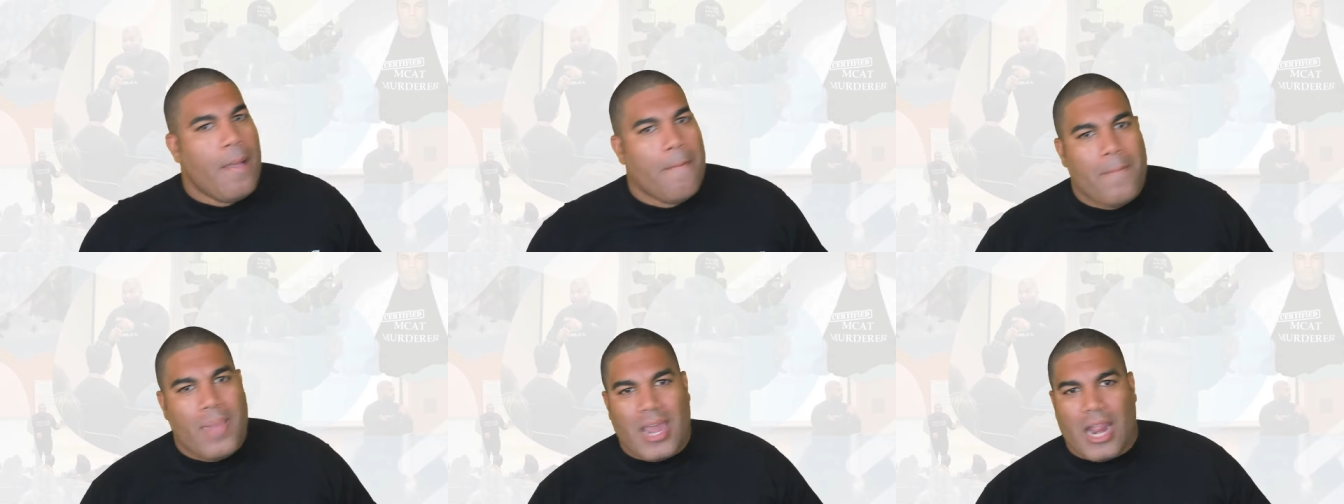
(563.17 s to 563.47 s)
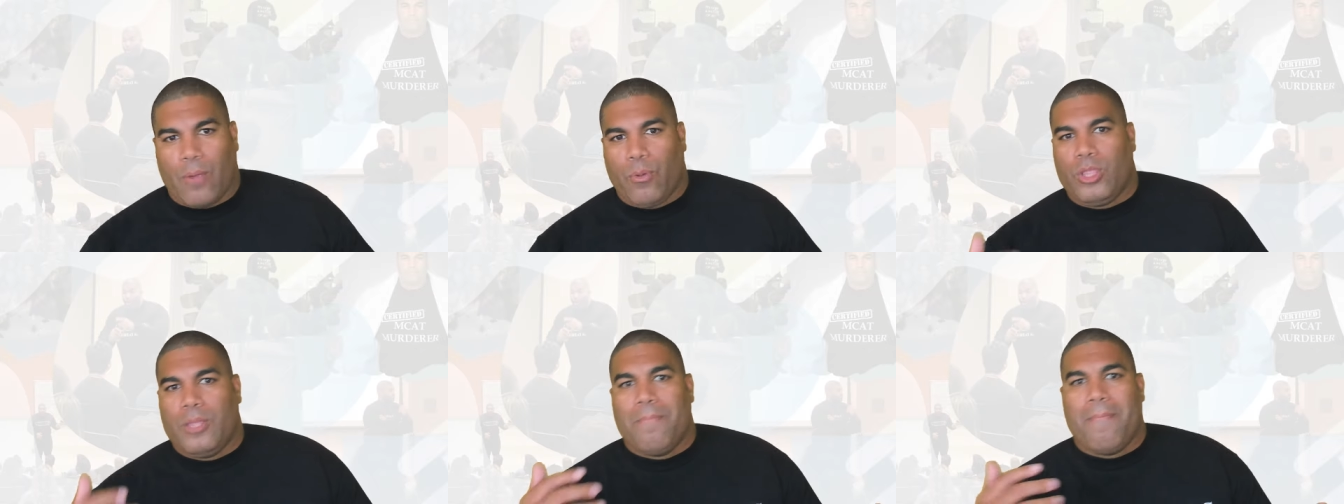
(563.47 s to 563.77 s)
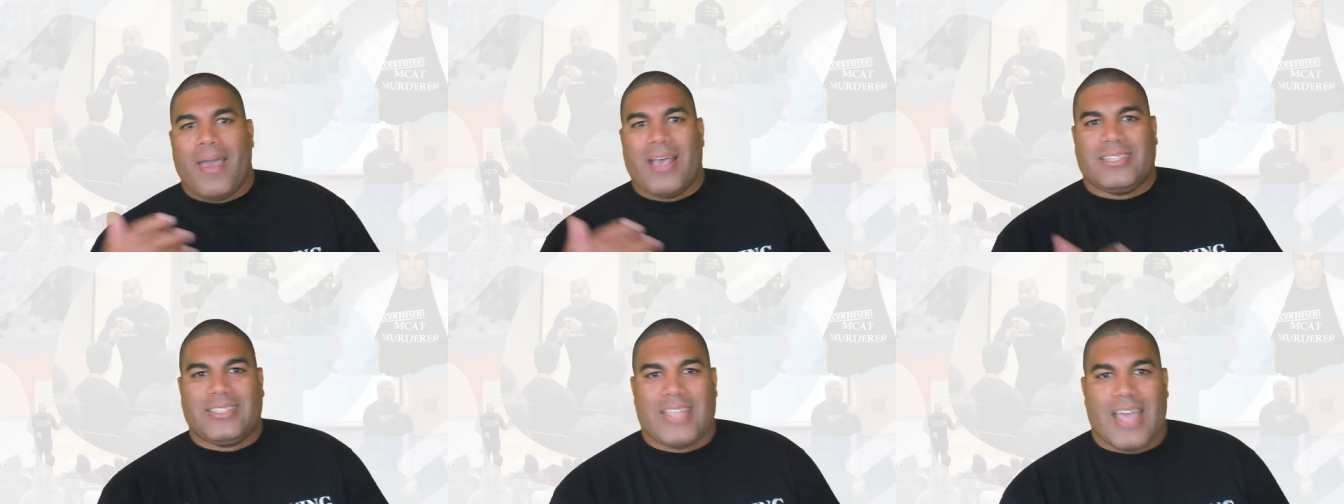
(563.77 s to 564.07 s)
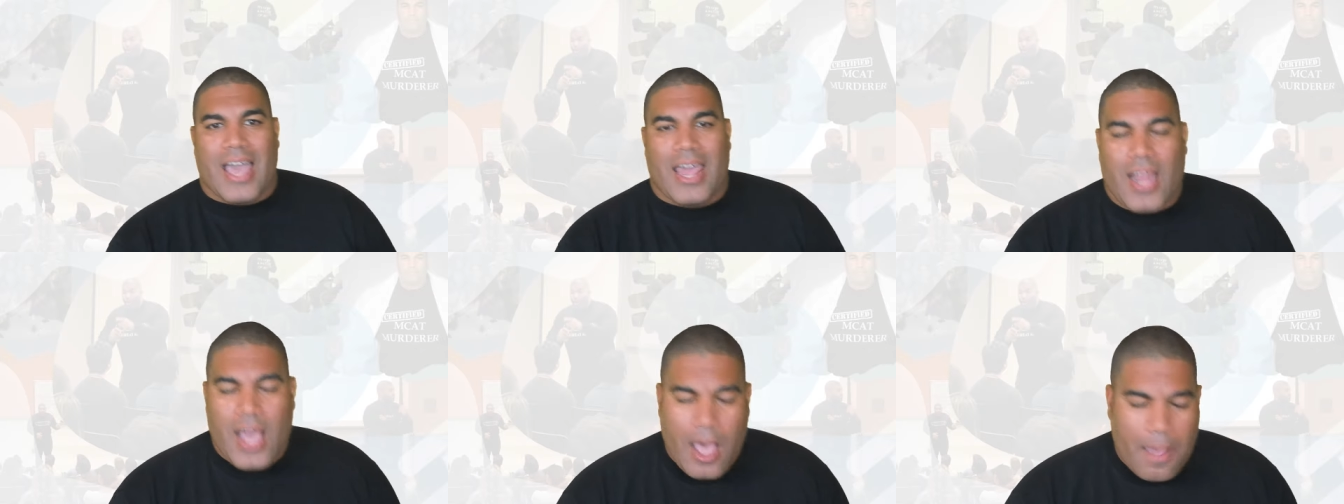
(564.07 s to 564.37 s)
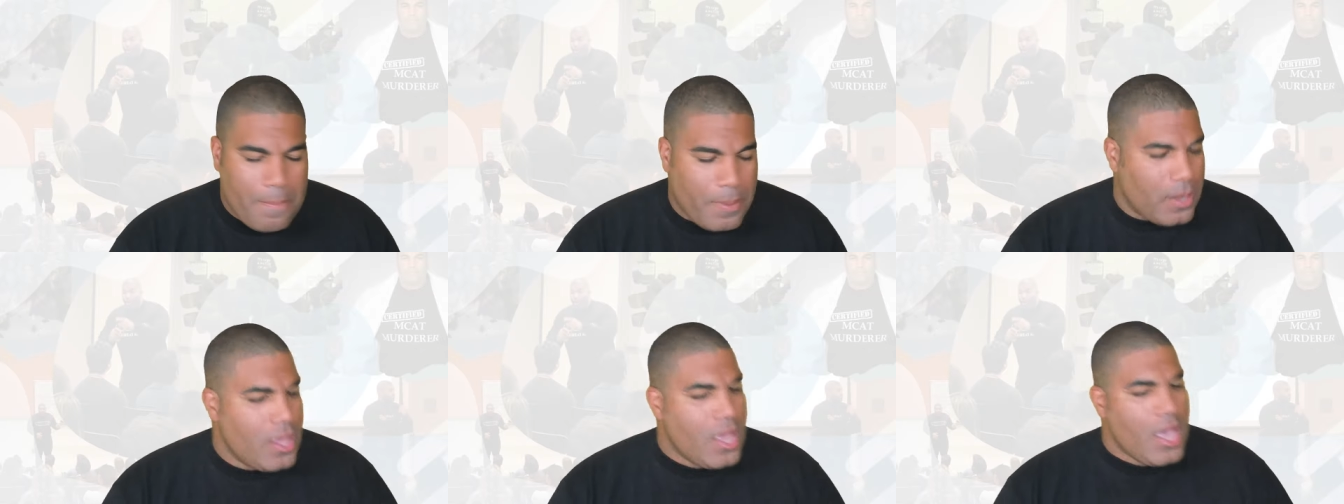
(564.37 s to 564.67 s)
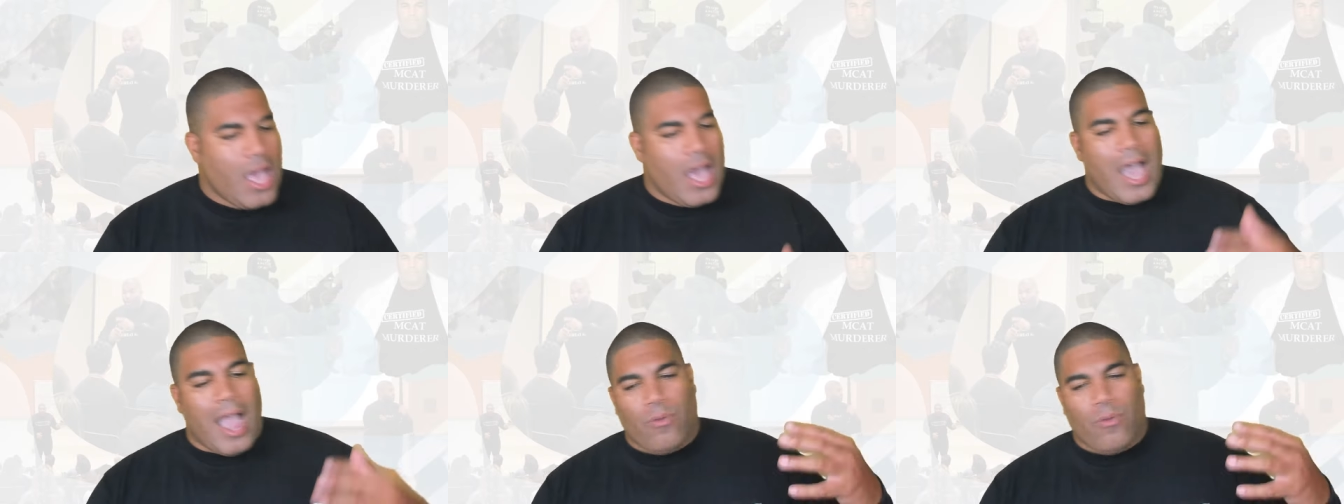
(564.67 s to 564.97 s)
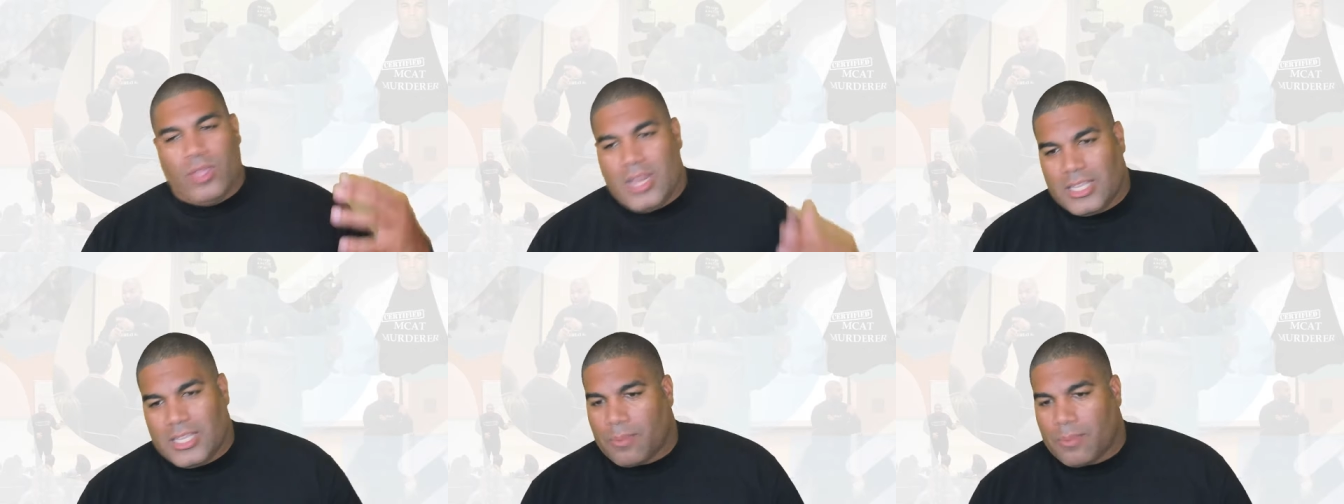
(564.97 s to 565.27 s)
man, I really messed that up and I
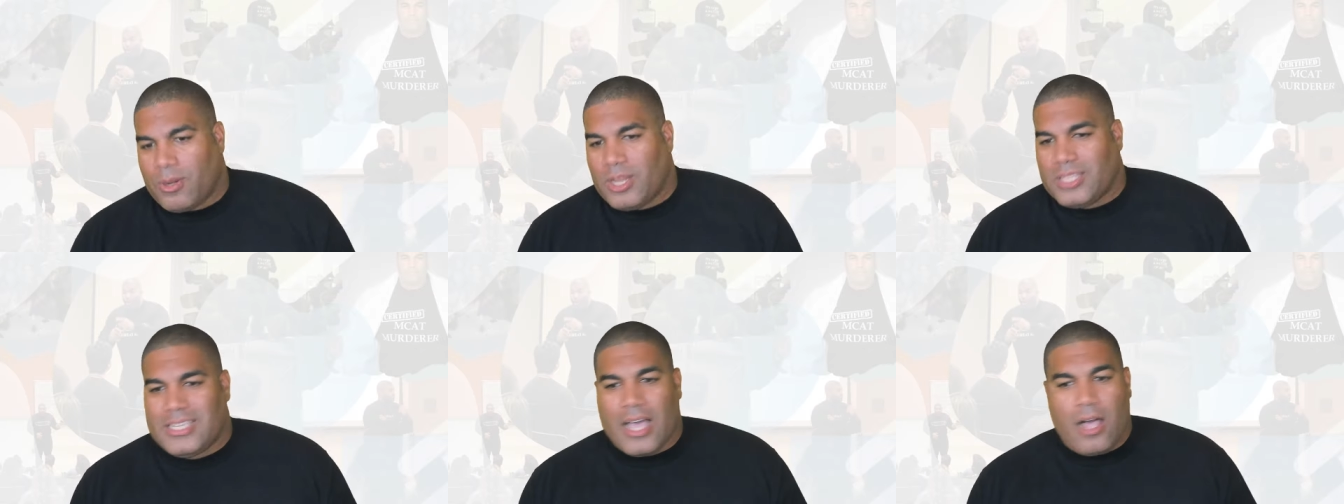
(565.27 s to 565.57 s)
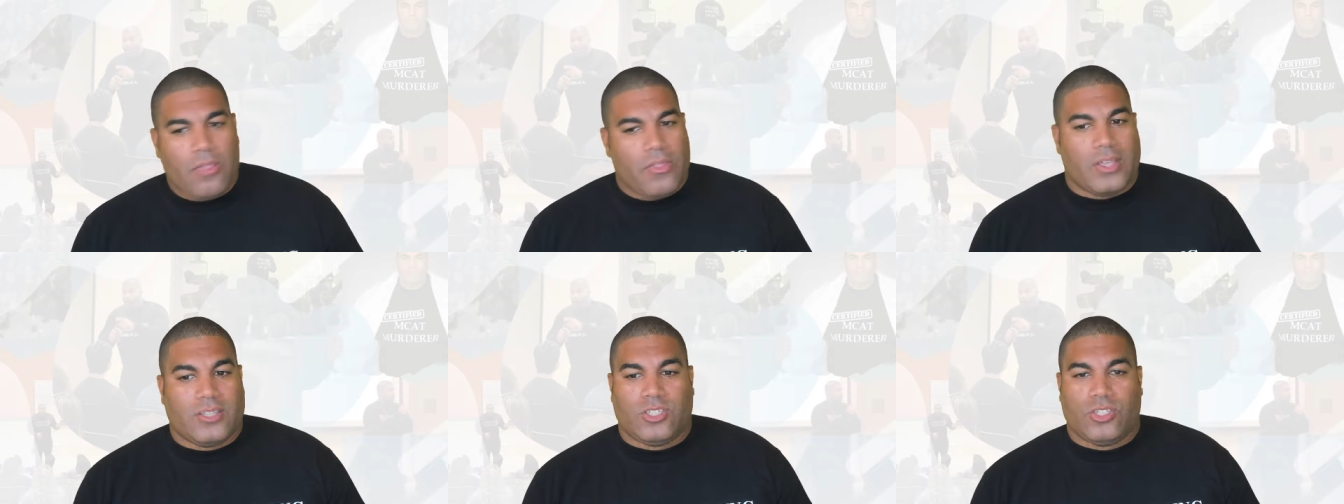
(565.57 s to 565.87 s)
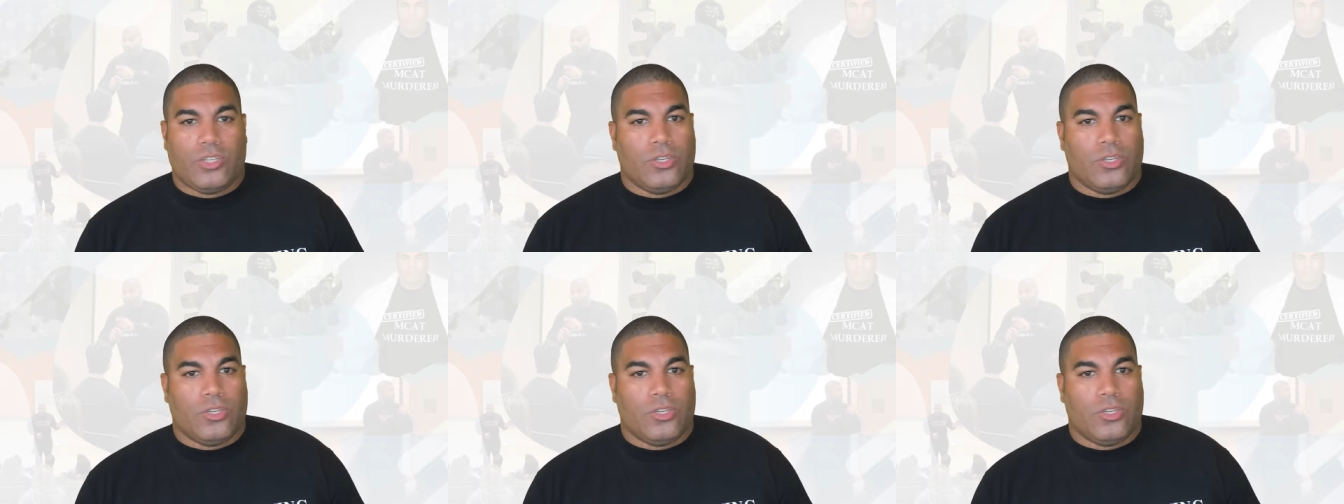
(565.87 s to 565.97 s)
really need someone to tell this